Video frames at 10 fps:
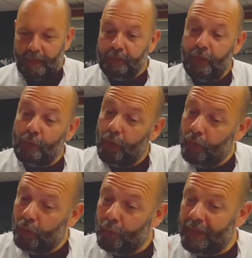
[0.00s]
So
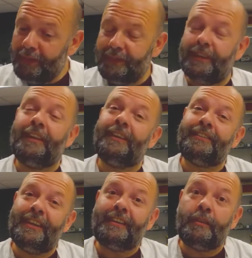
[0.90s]
always
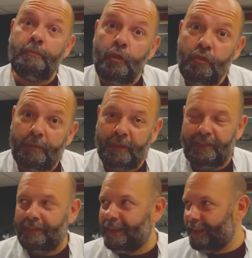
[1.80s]
check the
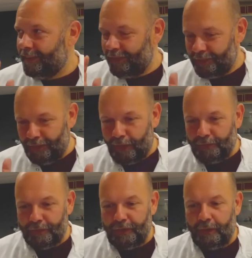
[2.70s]
movement, star of
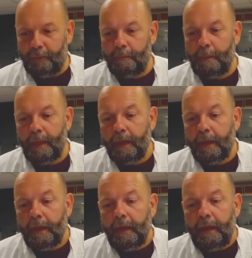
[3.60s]
the show.
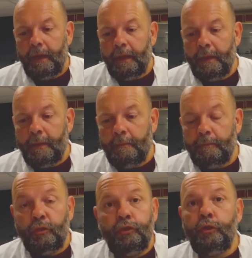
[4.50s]

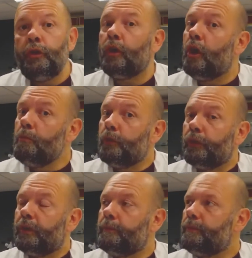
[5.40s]
Do your
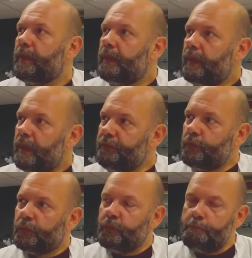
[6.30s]
homework. If you
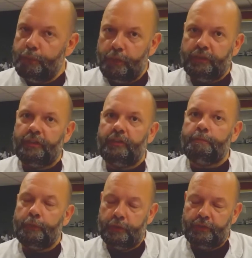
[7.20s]
want to
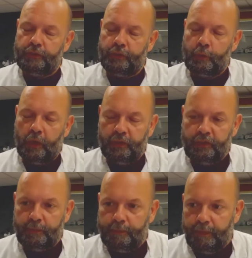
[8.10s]
purchase a
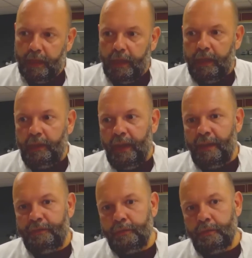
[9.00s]
watch, you
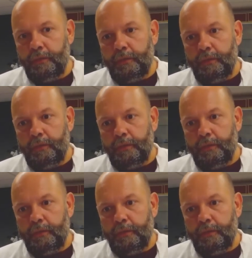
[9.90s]
have to